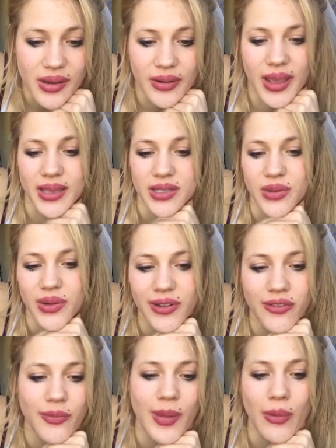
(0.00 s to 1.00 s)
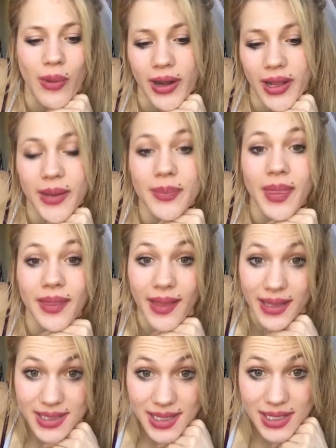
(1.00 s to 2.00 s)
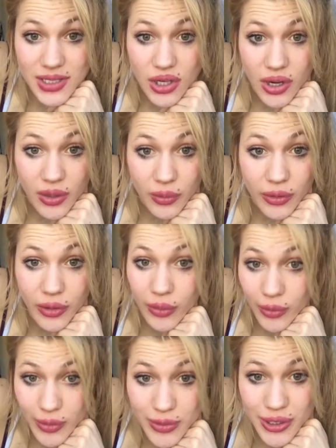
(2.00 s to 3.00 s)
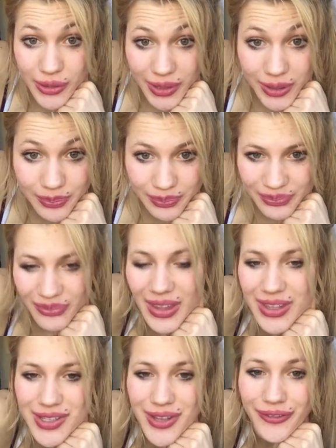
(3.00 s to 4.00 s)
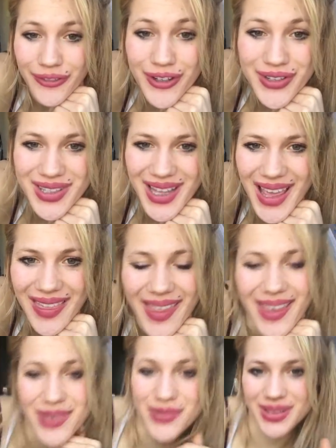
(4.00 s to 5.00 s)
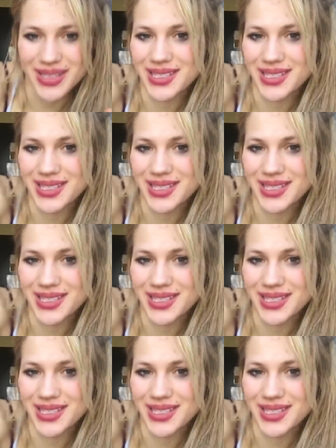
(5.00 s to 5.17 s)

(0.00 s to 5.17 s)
Okay, so enough of my whining. Let's get started with our room tour. So the first thing that you can